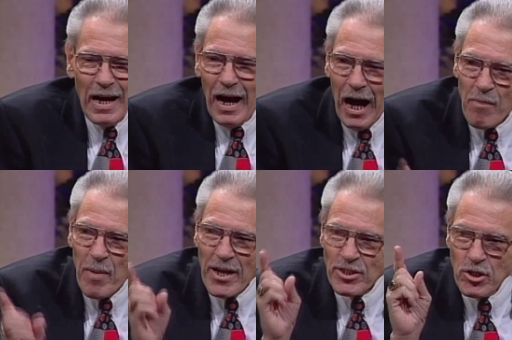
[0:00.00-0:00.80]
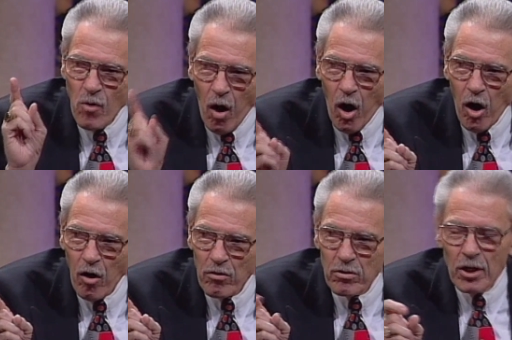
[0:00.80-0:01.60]
I'll bet you
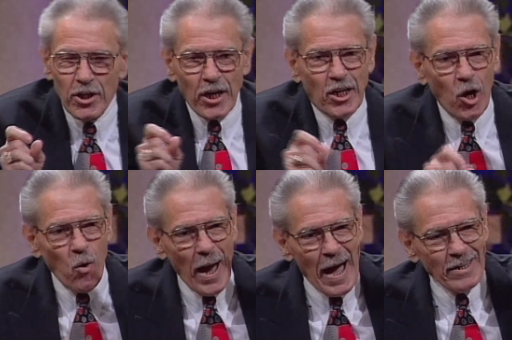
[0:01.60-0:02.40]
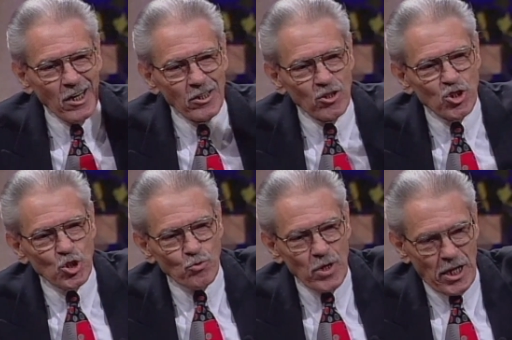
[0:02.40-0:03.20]
all could go out on the
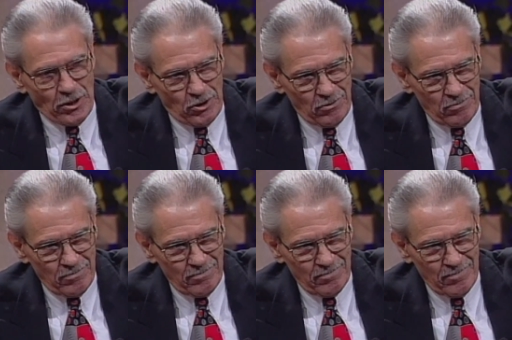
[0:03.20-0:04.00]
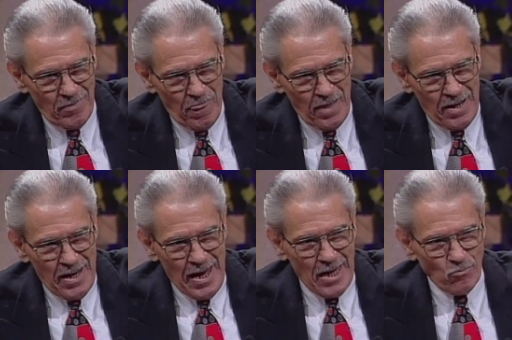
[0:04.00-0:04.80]
street
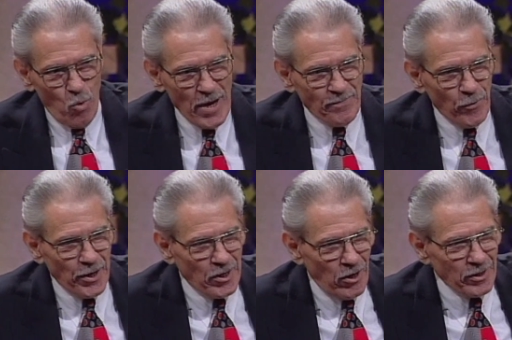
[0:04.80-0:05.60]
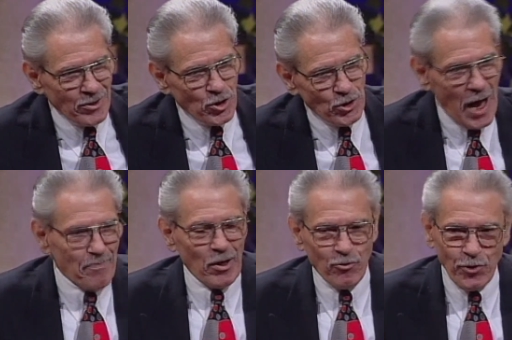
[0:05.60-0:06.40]
and wait for a car to stop
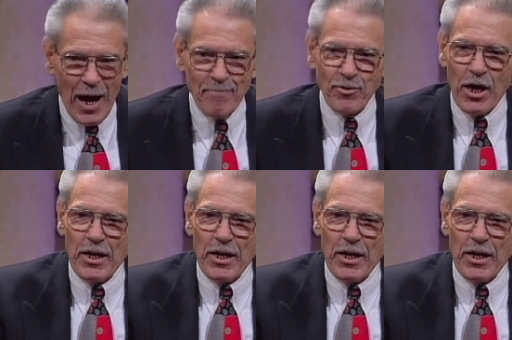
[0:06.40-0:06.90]
at a stop sign.